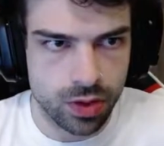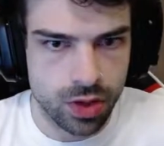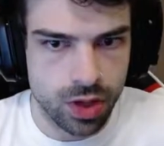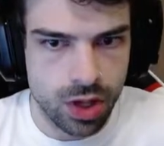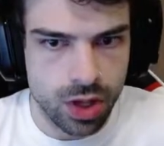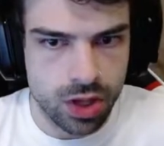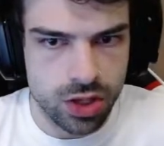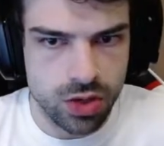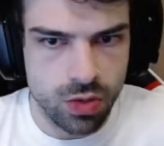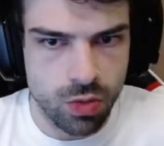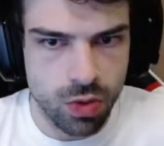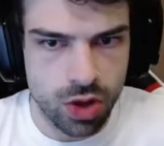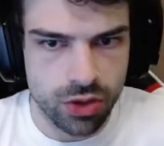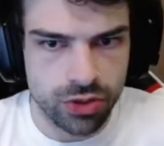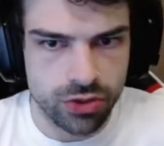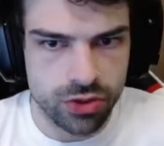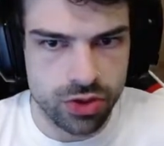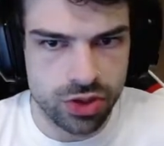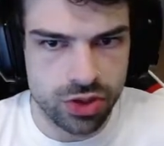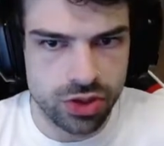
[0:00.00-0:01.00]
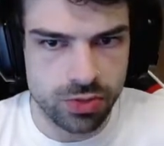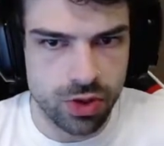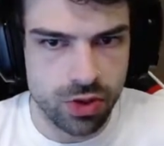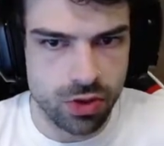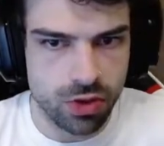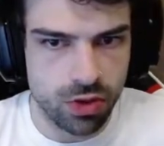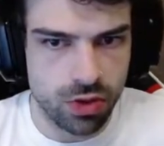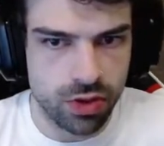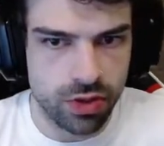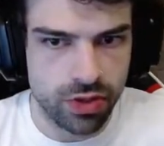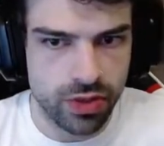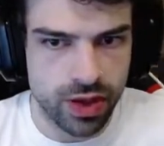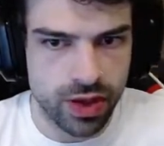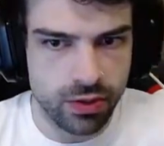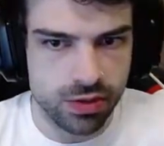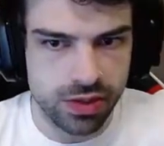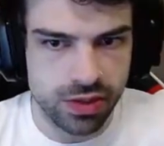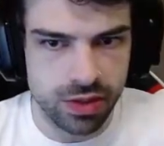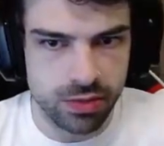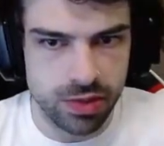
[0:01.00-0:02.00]
You can walk through your smoke, or that
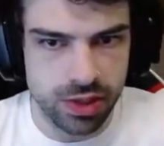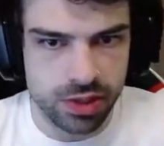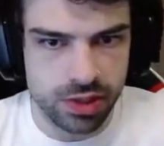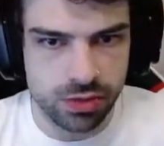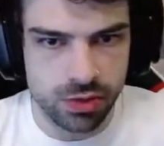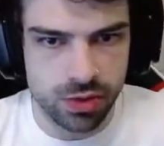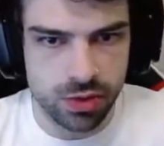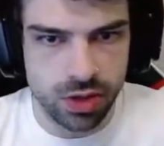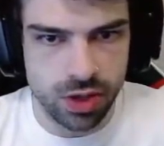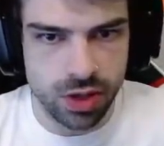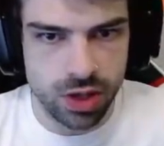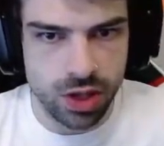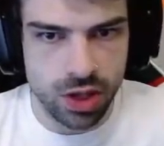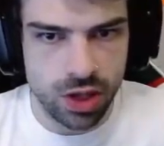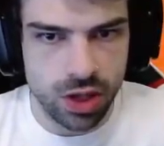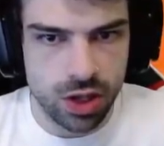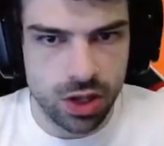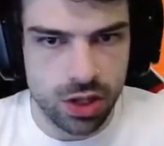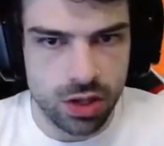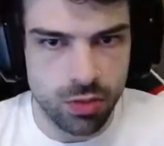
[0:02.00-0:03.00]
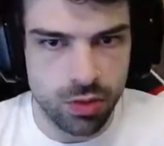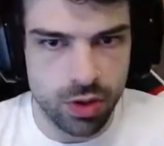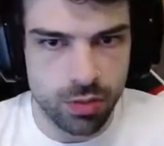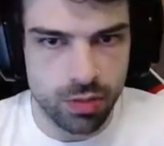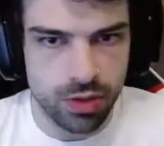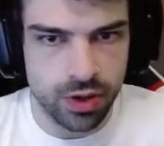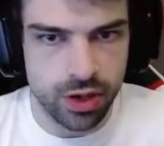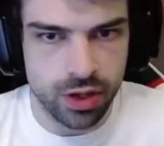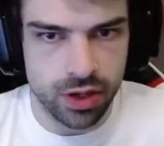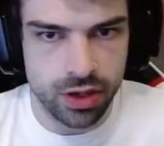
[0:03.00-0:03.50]
wasn't the best smoke. You want to put it